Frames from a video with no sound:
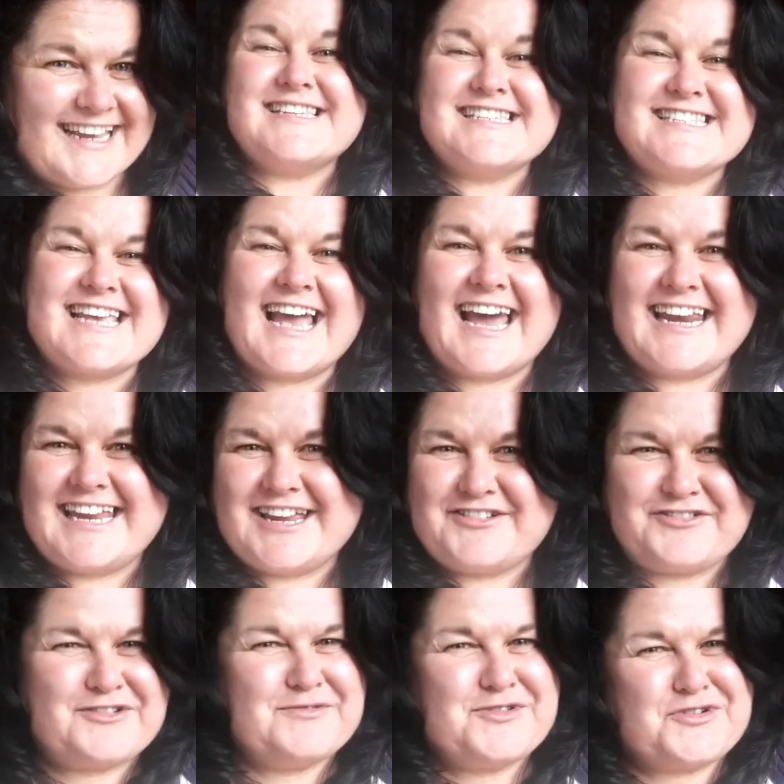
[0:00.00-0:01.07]
This is Tania
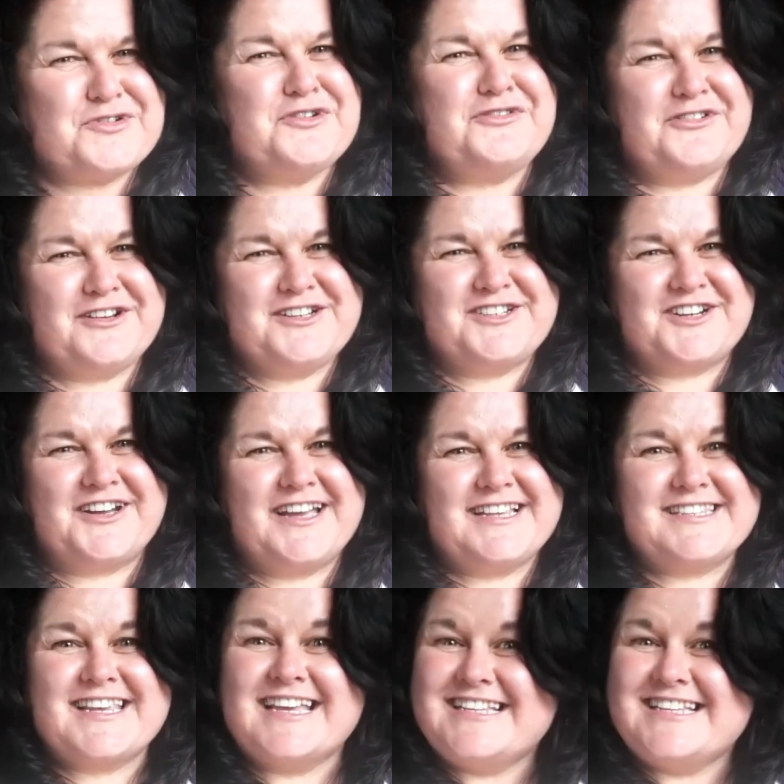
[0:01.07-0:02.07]
from Drawer Full of Giants.